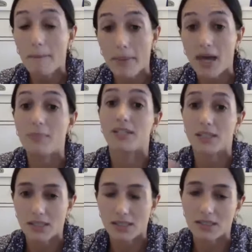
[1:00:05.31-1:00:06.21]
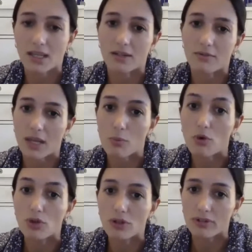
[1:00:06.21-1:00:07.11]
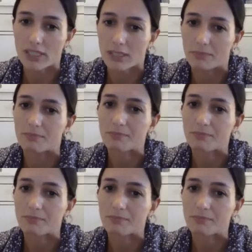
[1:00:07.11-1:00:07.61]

permanent and kind of like more long-term.